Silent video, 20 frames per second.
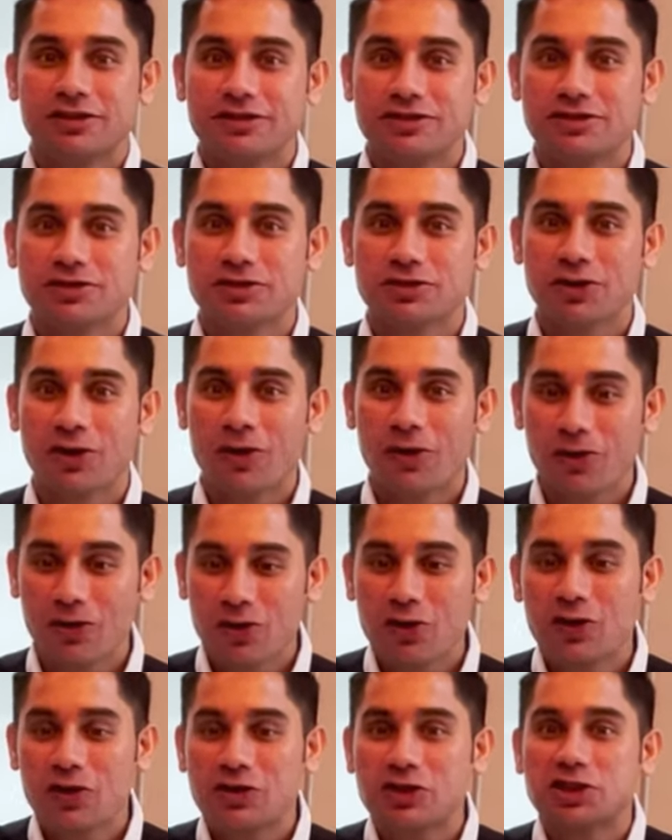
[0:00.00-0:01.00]
so
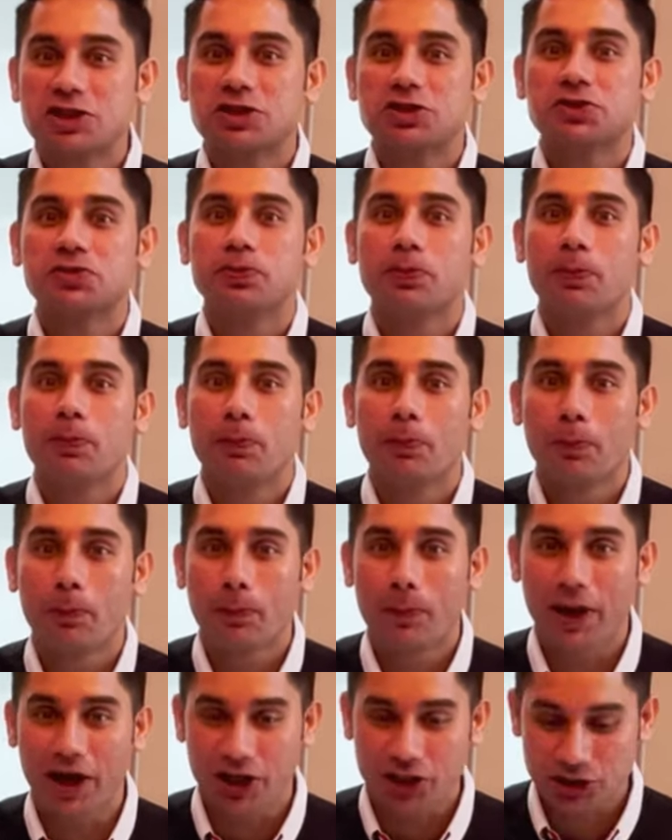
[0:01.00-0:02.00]

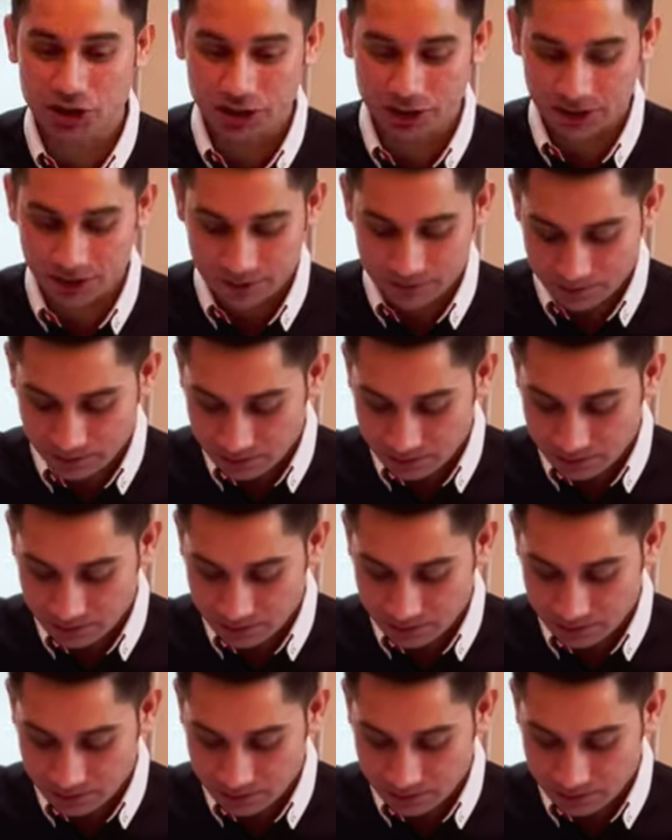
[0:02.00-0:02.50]
special.